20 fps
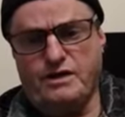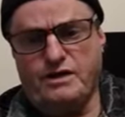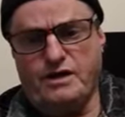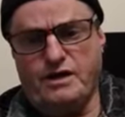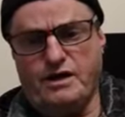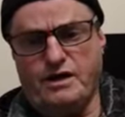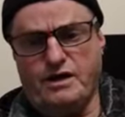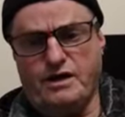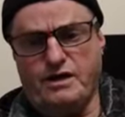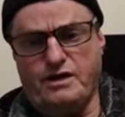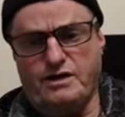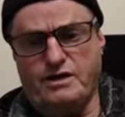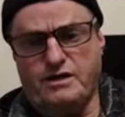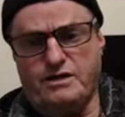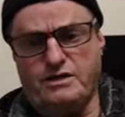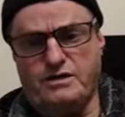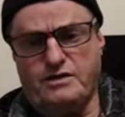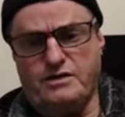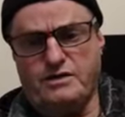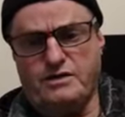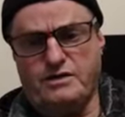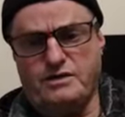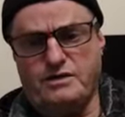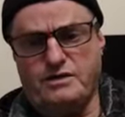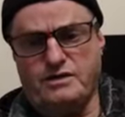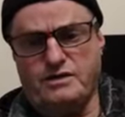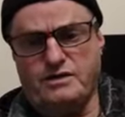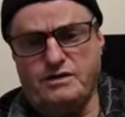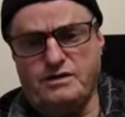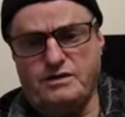uh,
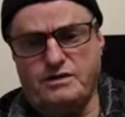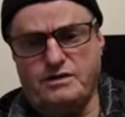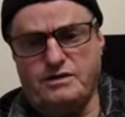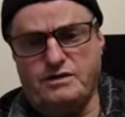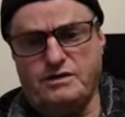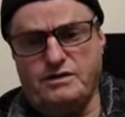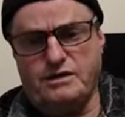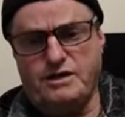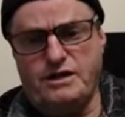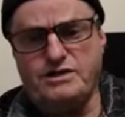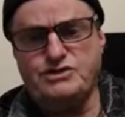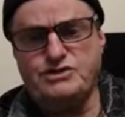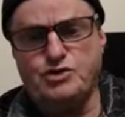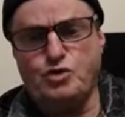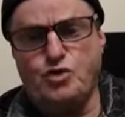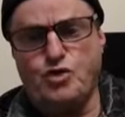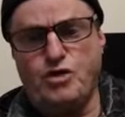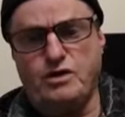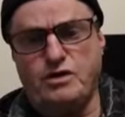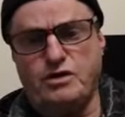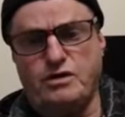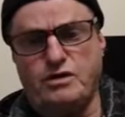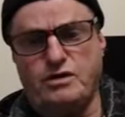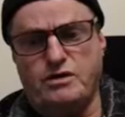Esau,